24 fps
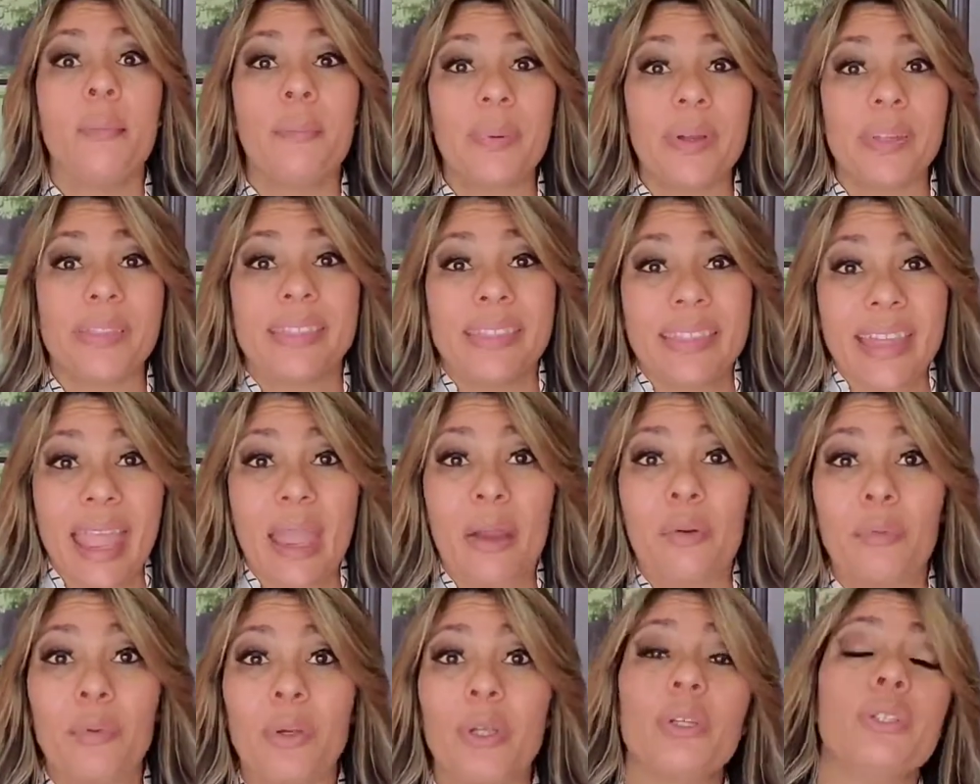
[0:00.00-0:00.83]
but
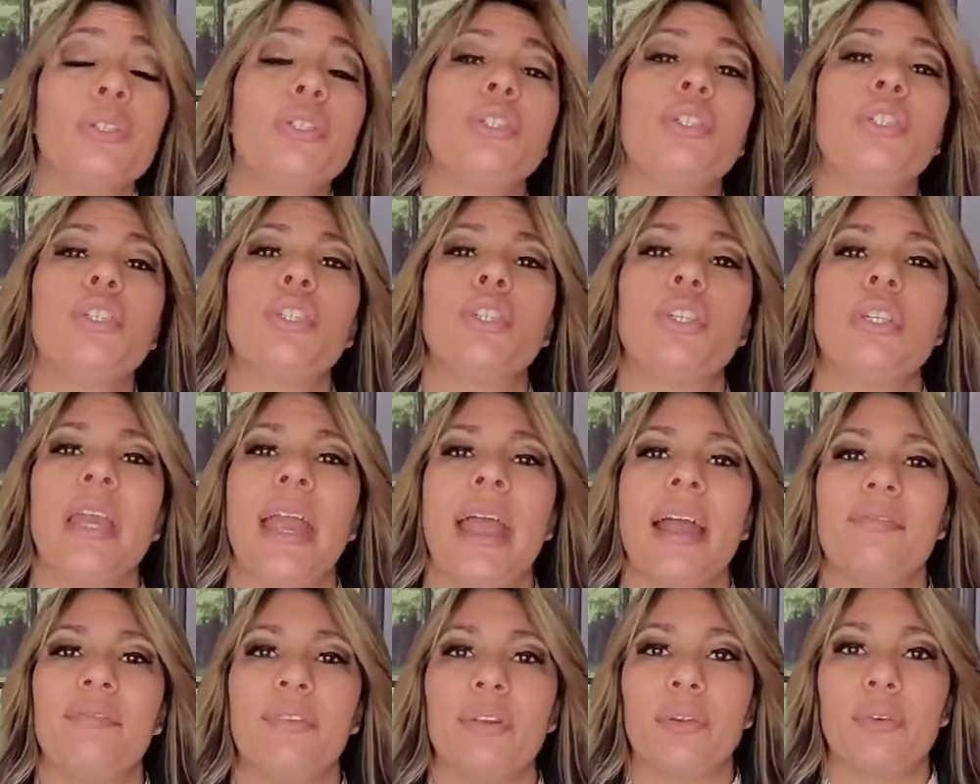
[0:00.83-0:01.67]
that realtor should
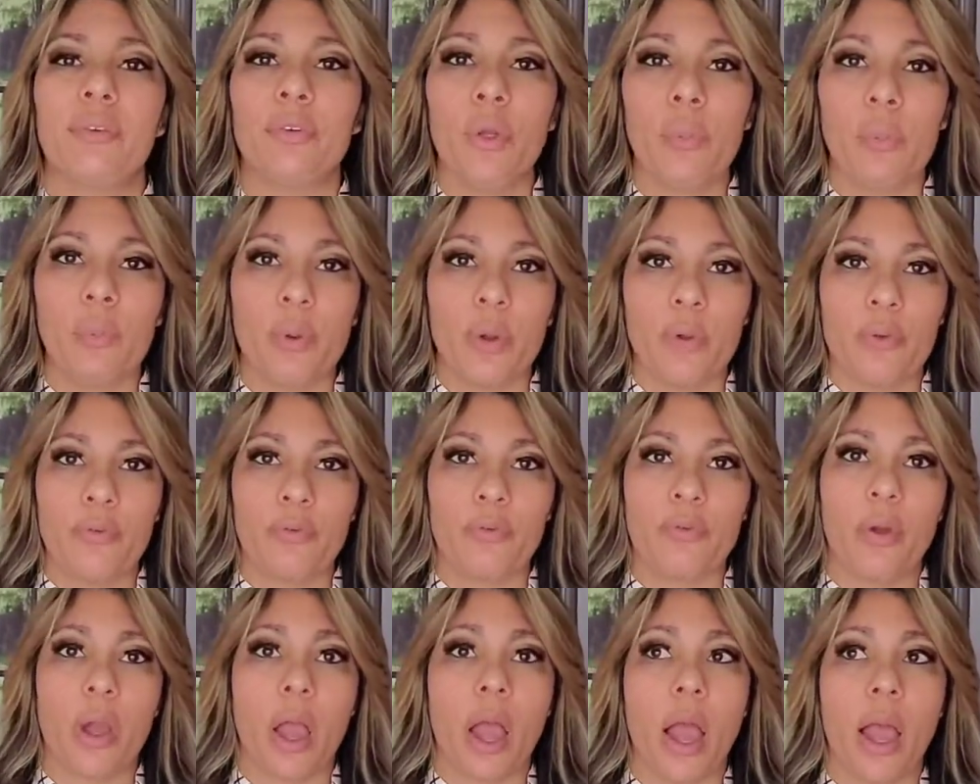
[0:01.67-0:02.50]
have a group of
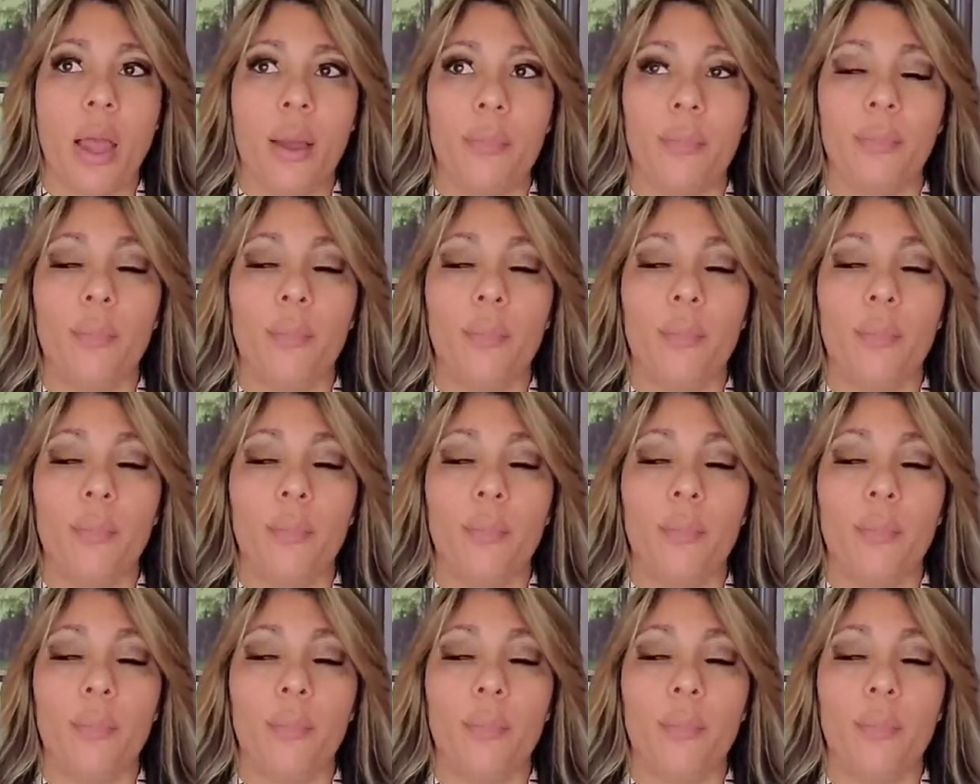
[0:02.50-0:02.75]
uh,